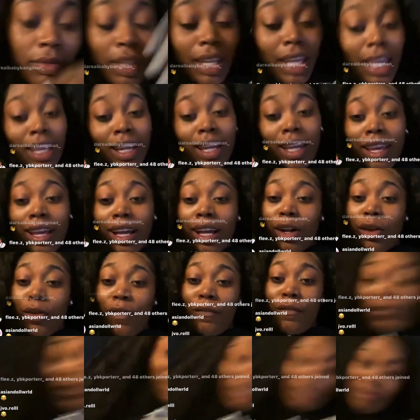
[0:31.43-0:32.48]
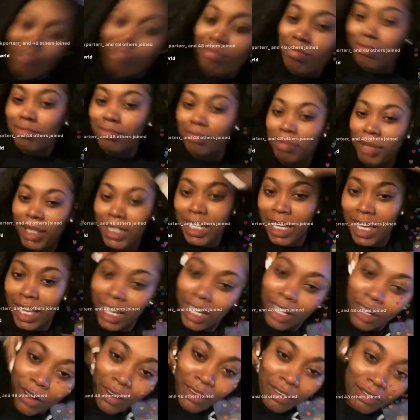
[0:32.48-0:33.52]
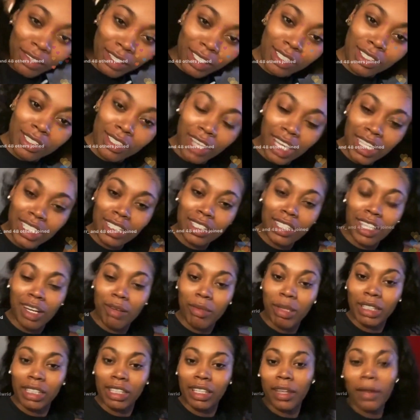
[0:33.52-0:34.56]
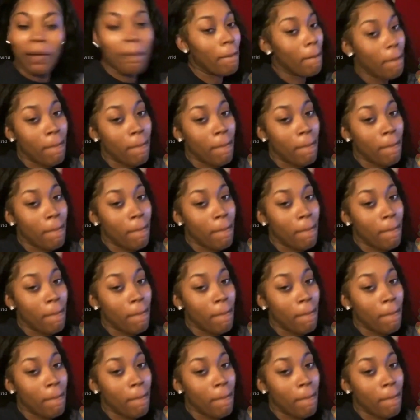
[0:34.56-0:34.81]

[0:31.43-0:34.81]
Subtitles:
And ain't got no... Bitch, I ain't got no filter. I just thought about that.